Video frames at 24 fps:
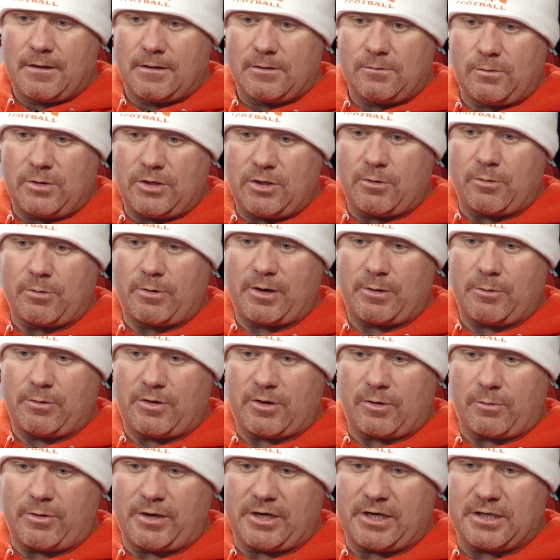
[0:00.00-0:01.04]
We know where
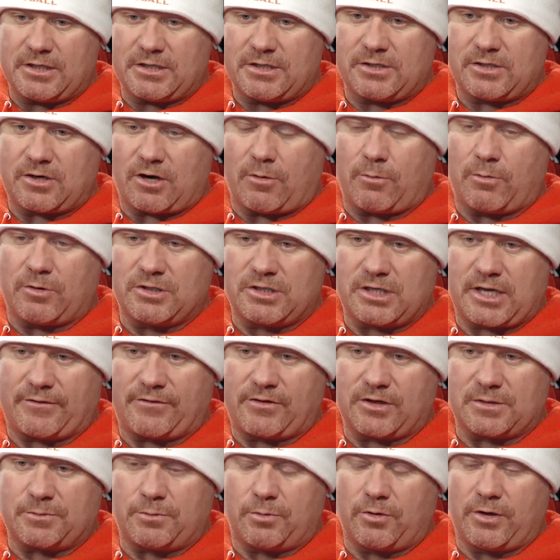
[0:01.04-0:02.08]
their weaknesses are. We're just going
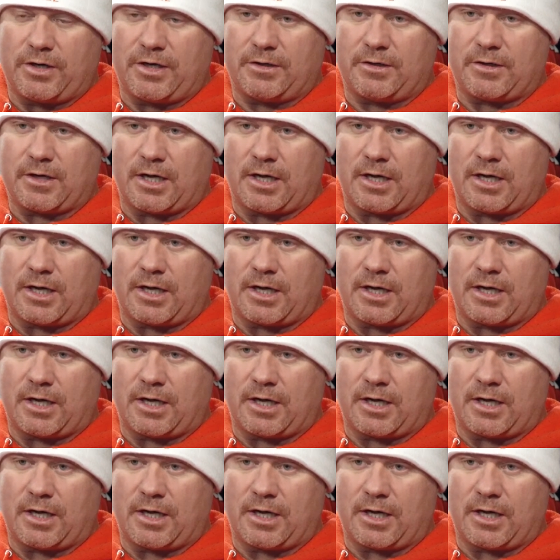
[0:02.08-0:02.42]
to have to exploit it.